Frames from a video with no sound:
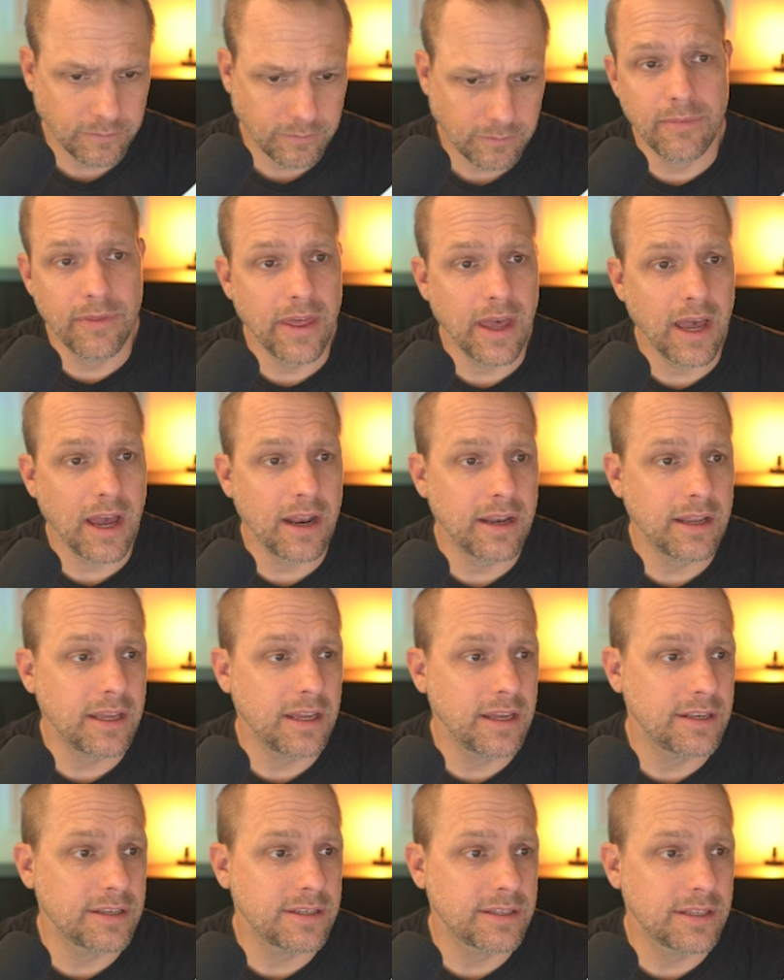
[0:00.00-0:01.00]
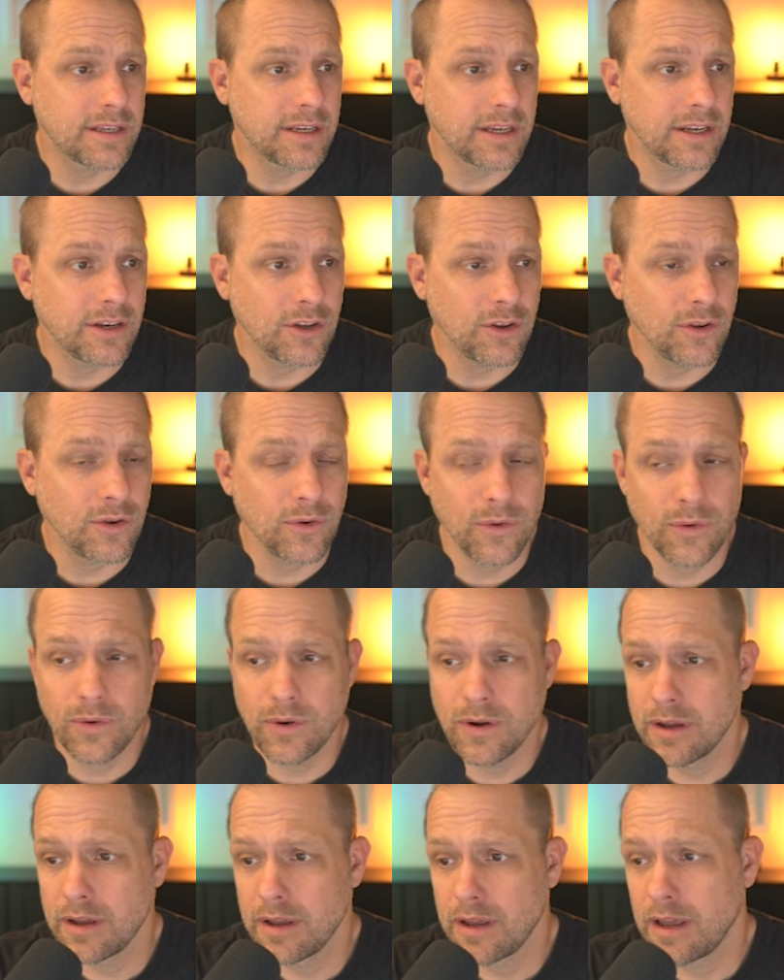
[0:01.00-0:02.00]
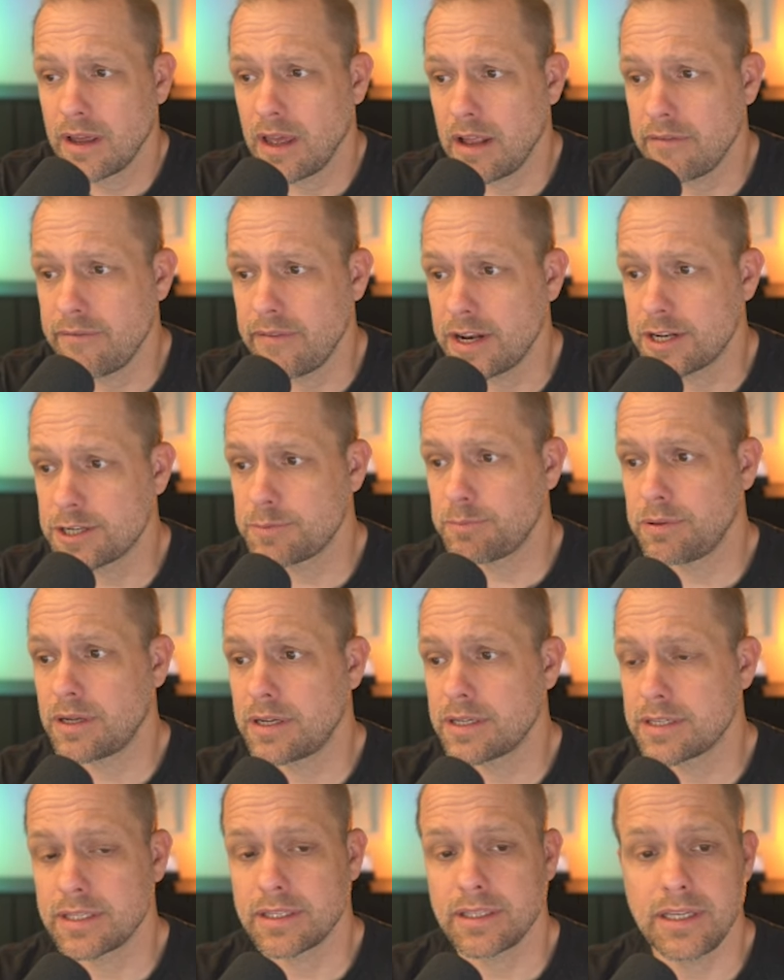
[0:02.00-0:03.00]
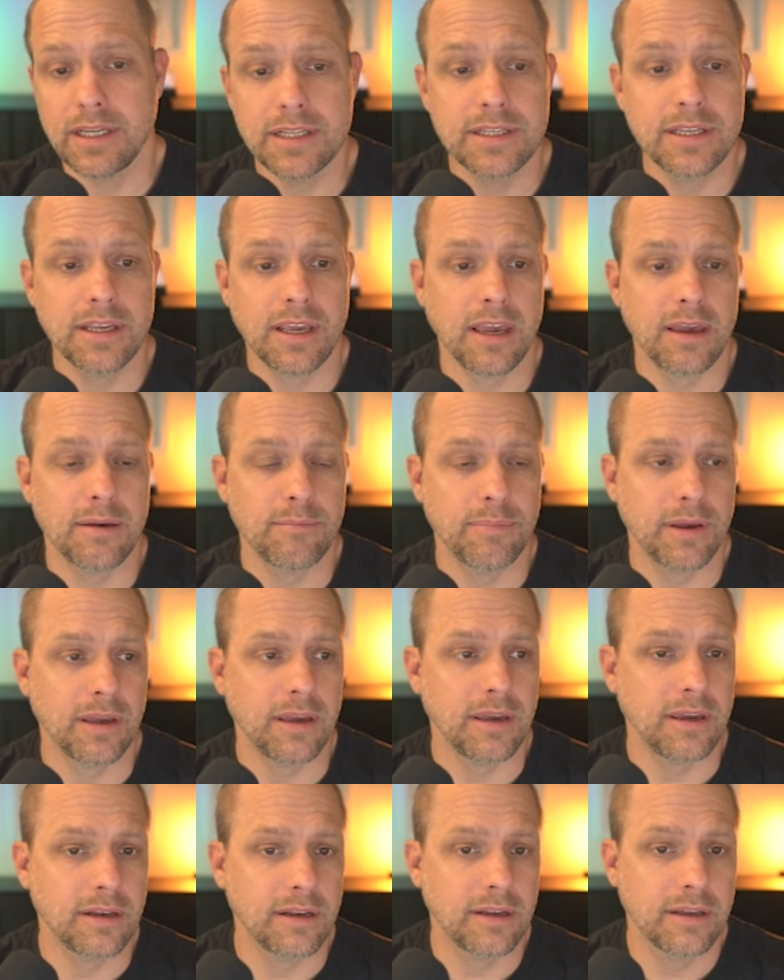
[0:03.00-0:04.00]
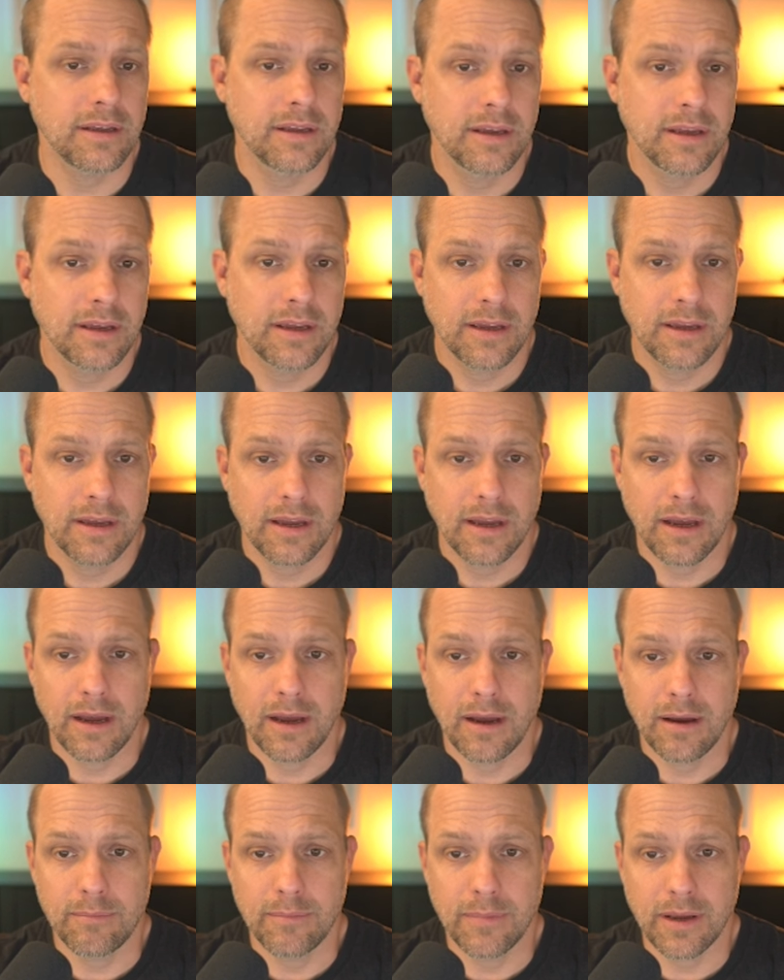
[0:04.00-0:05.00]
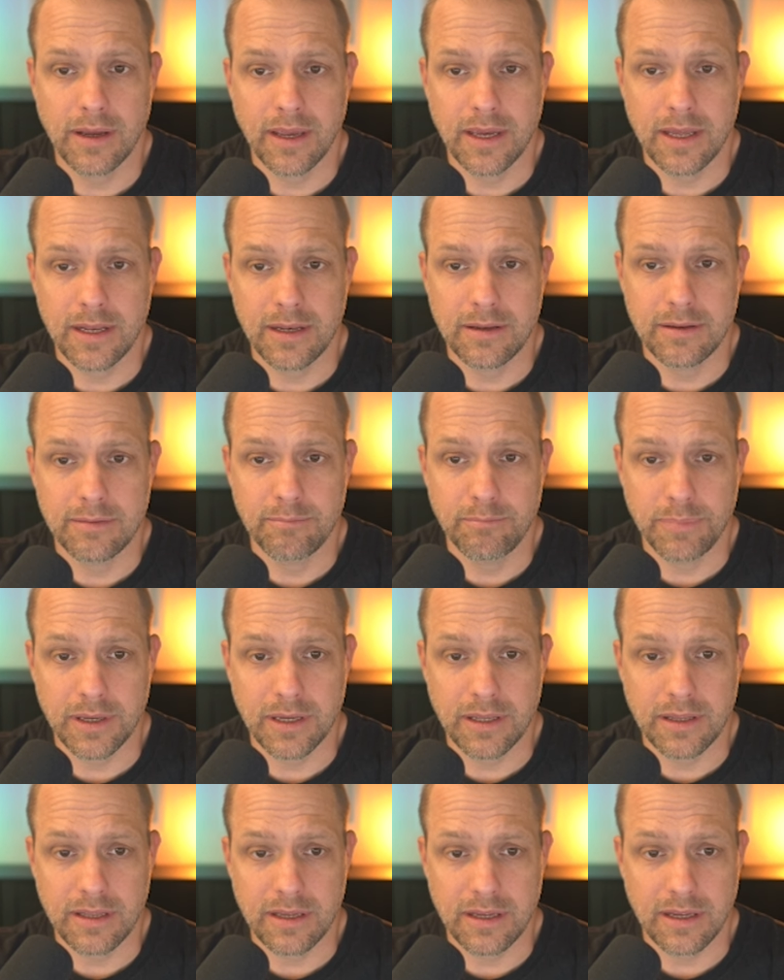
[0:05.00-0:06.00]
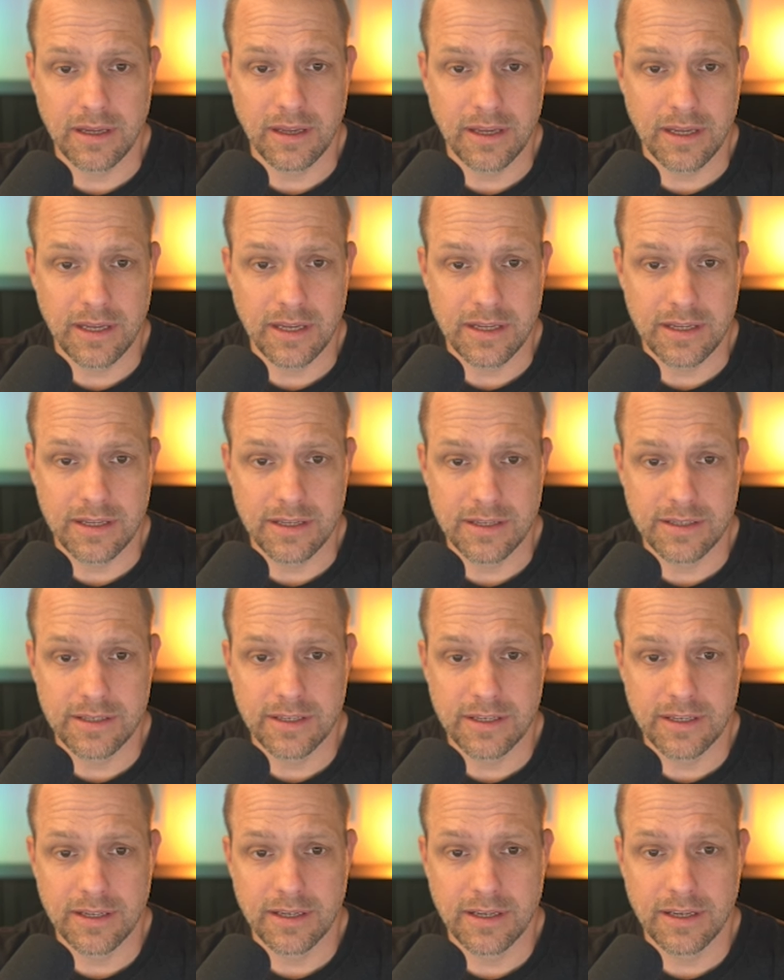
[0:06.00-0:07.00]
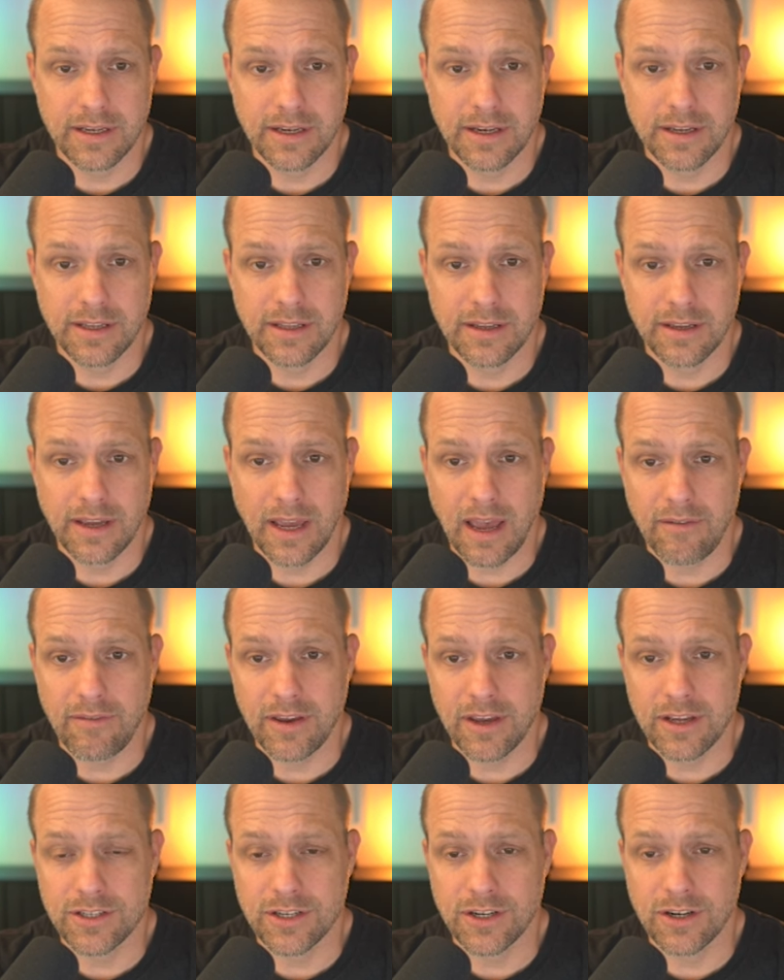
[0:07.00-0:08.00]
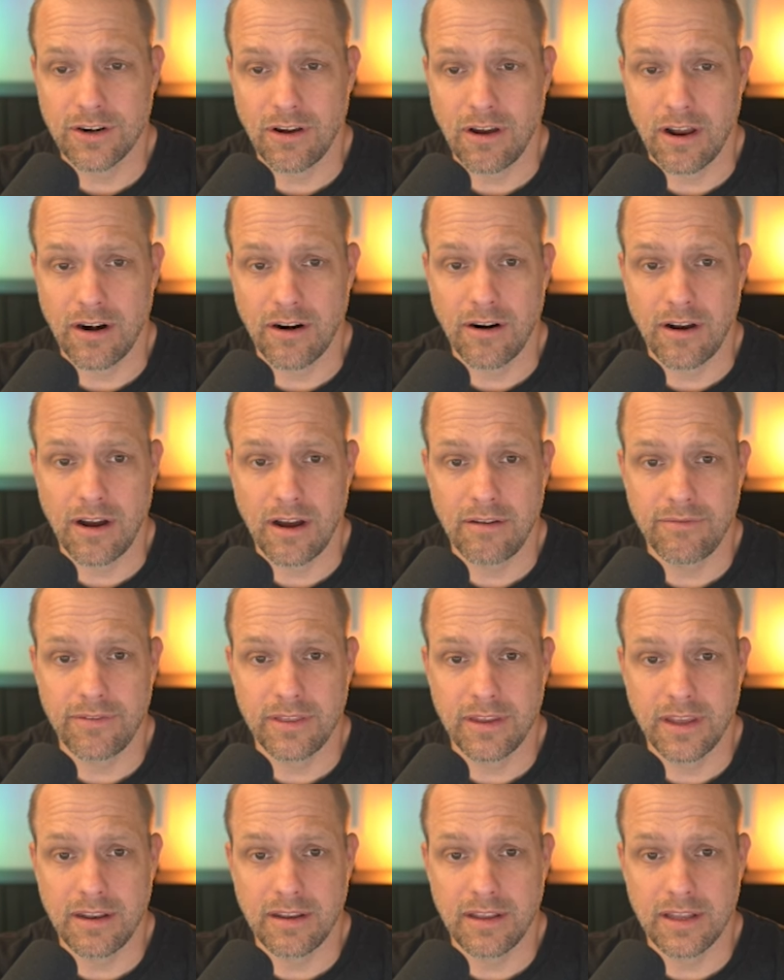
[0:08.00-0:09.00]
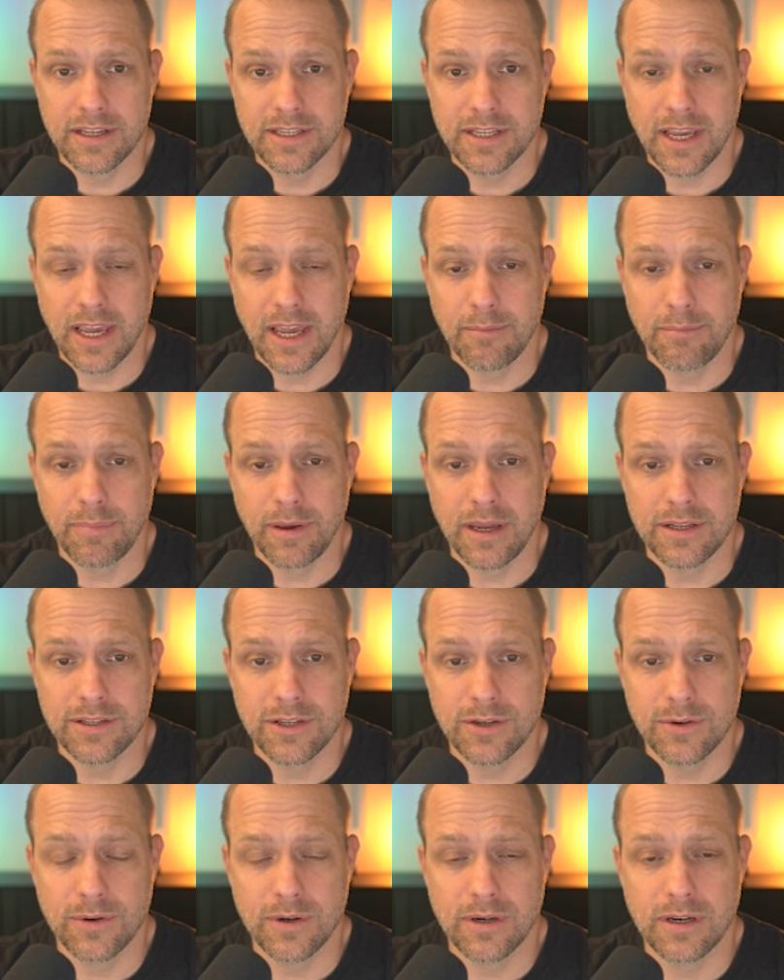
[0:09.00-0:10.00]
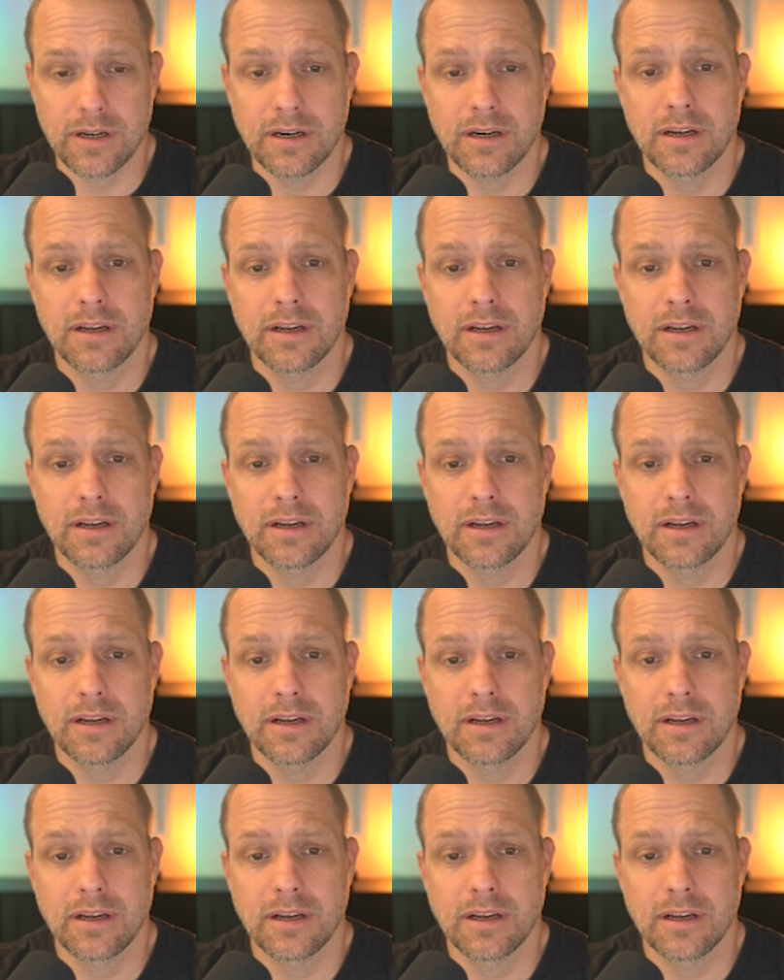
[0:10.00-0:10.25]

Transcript: That is the new Advantage Plus Leads campaign. Again, big thing is having it turned on or off and getting this campaign score.